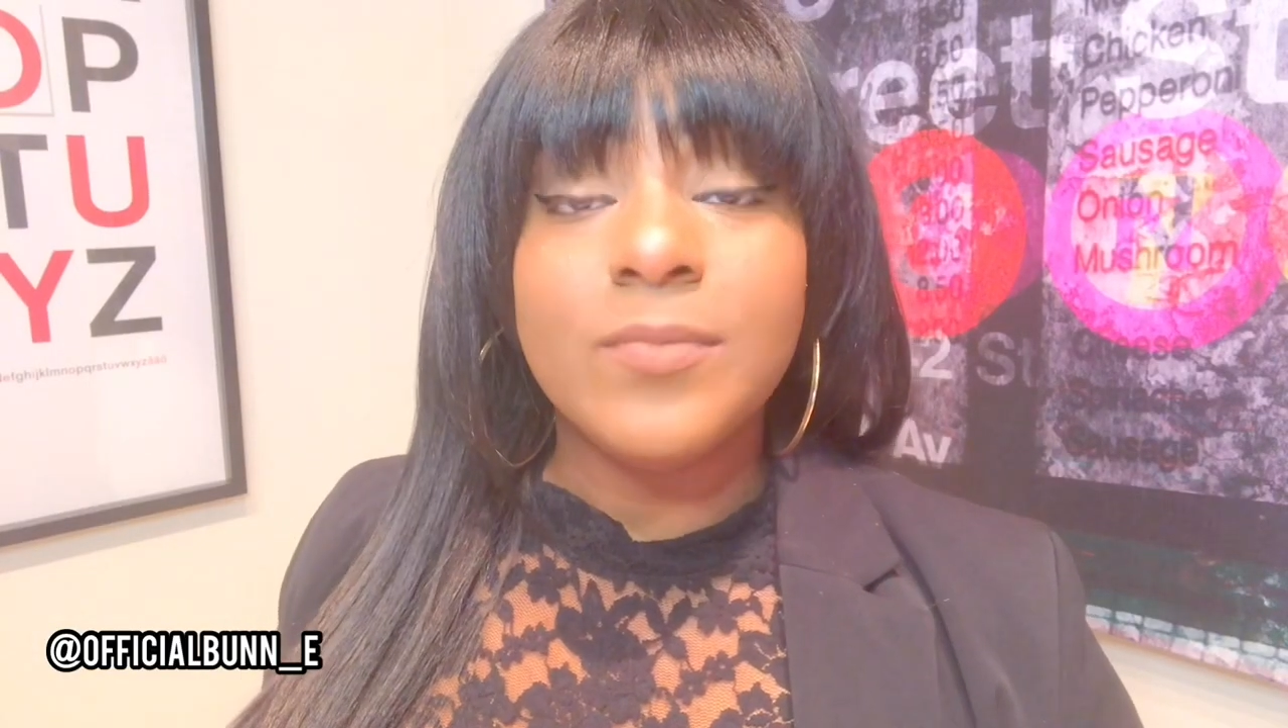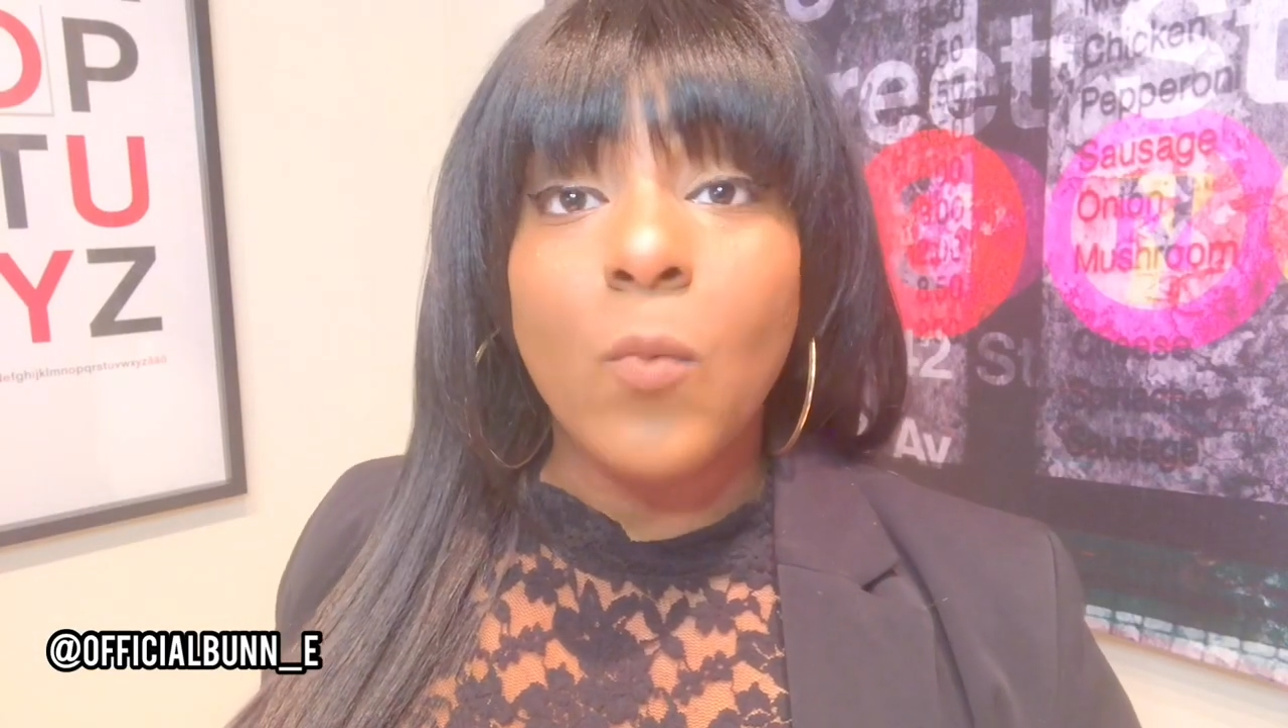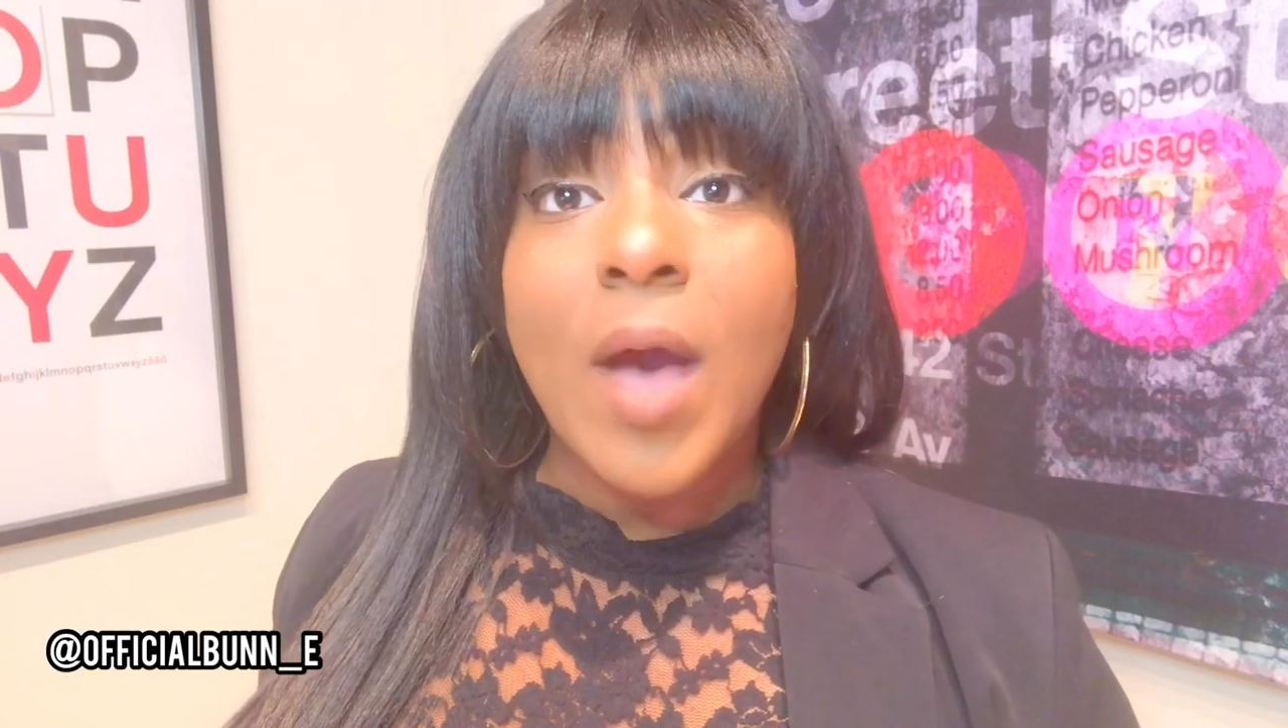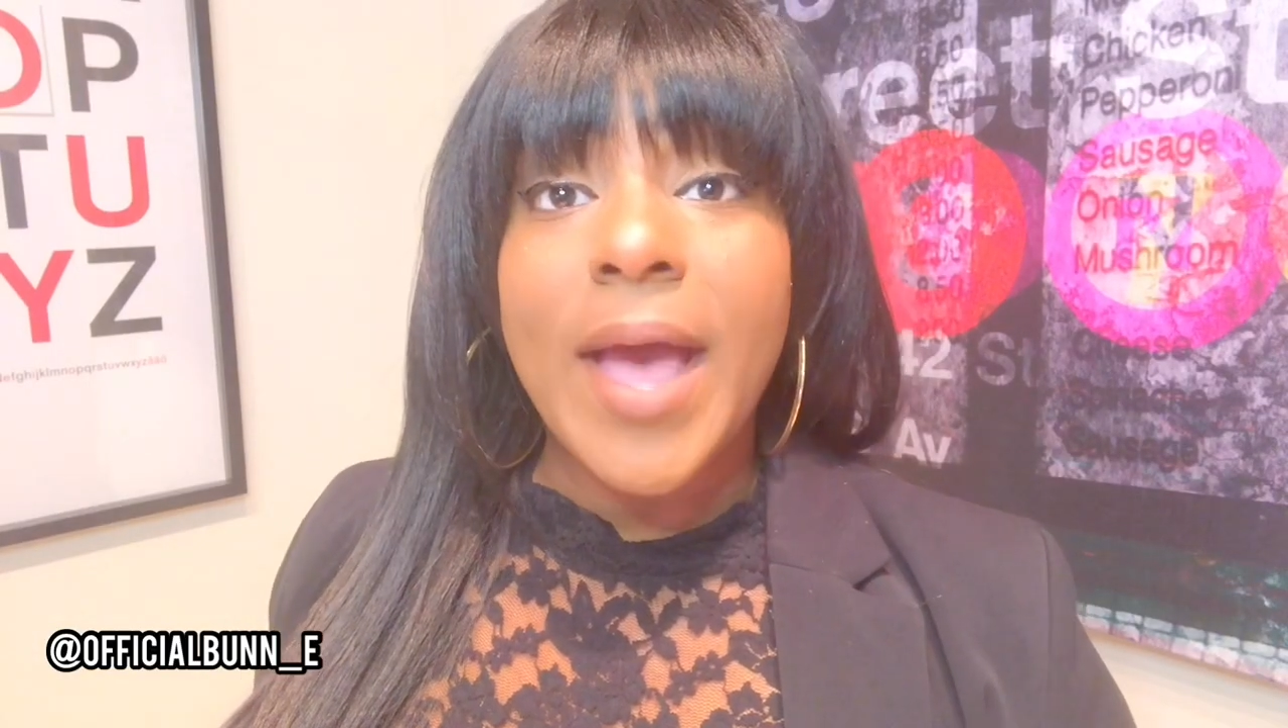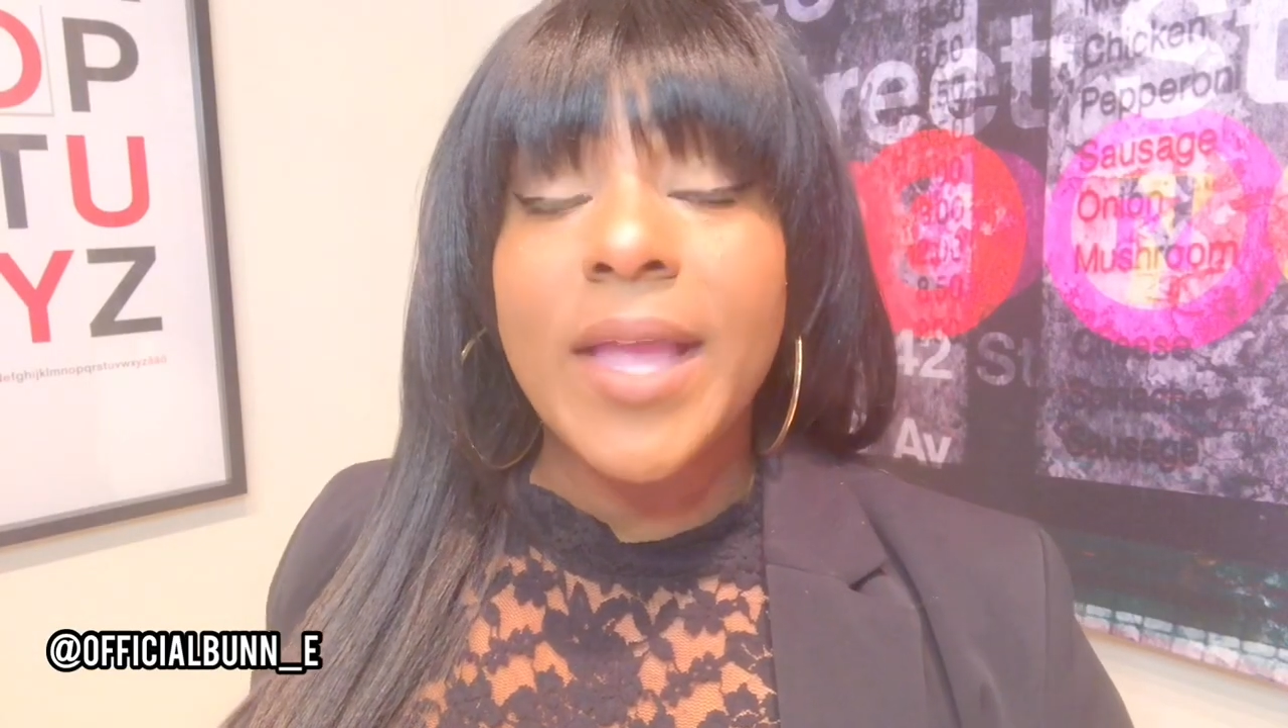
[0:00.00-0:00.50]

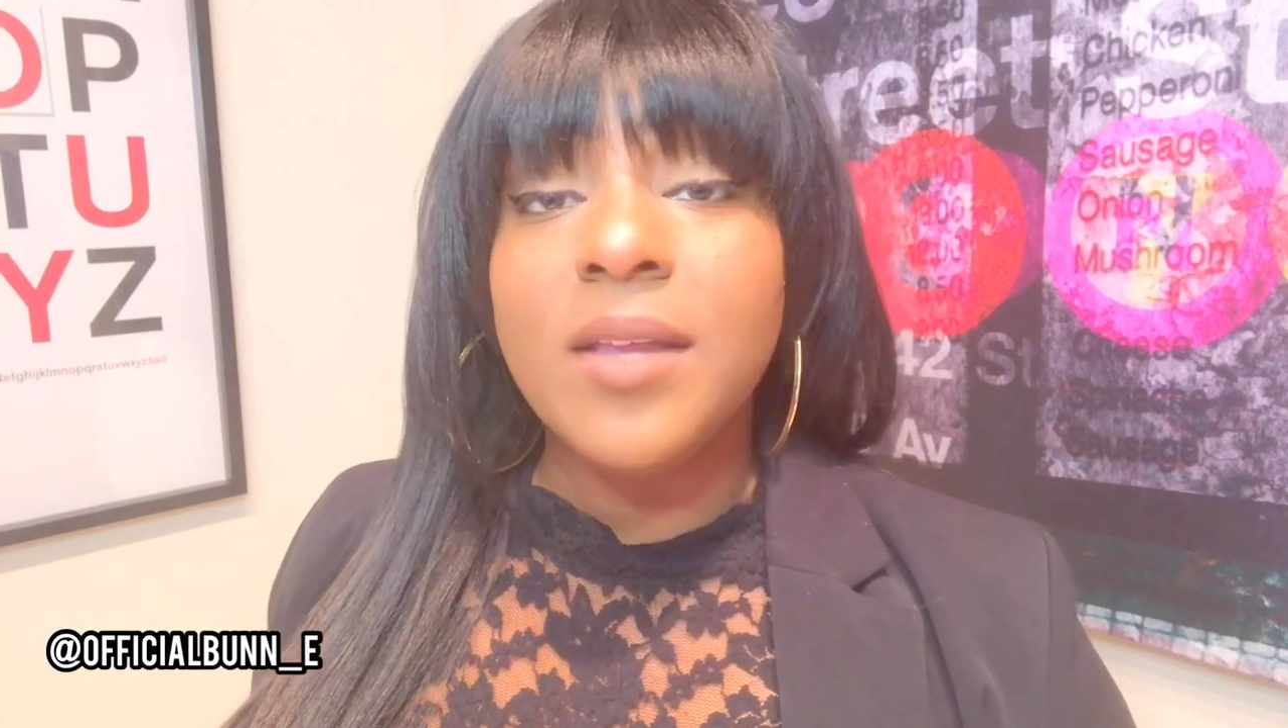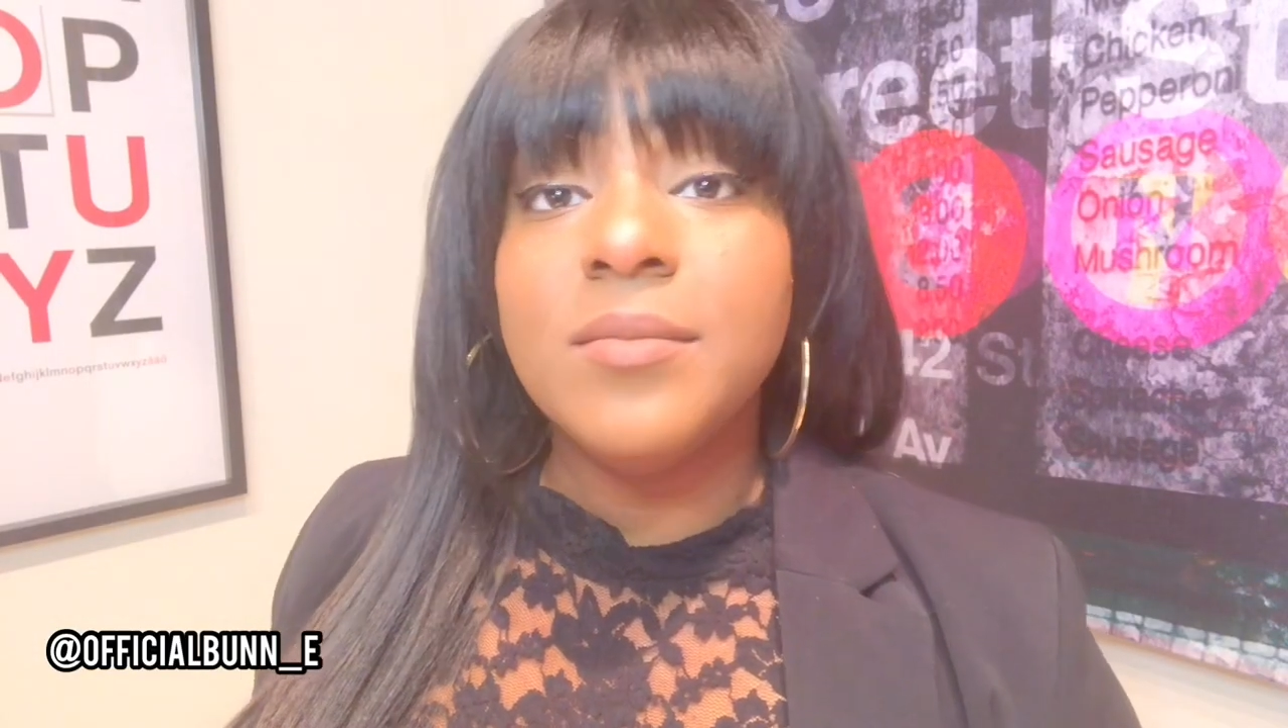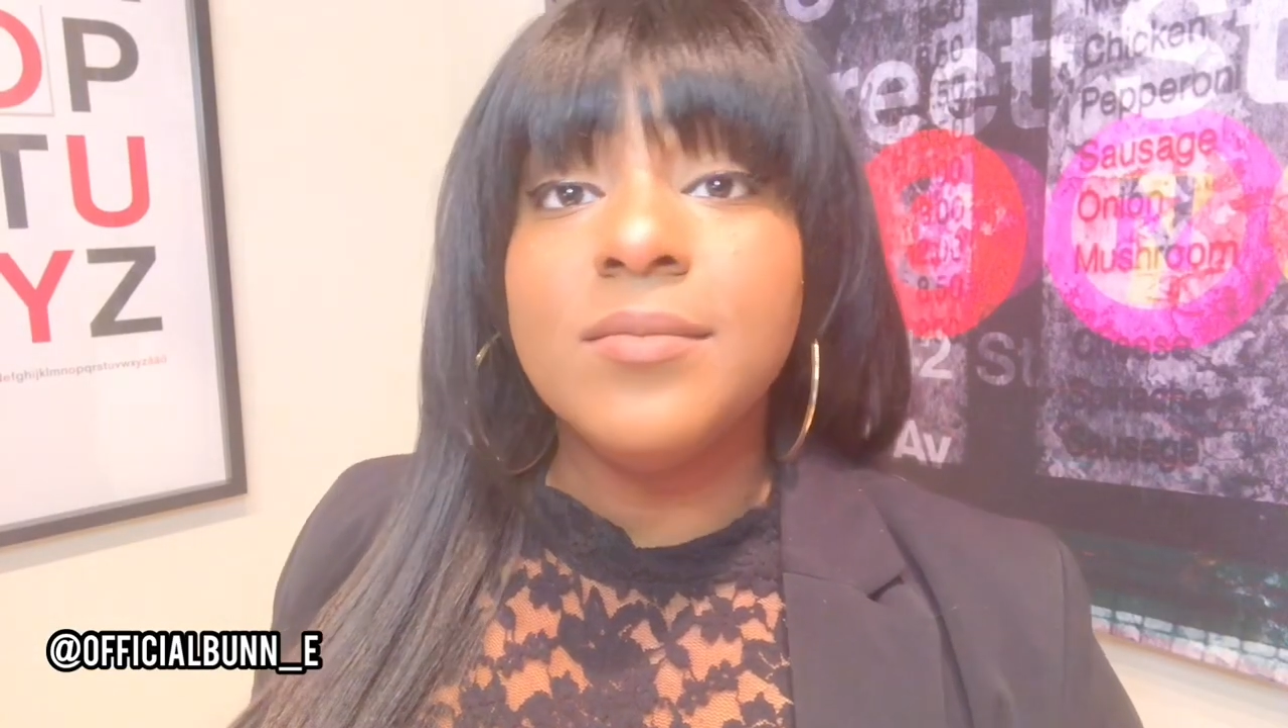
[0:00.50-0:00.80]
Why?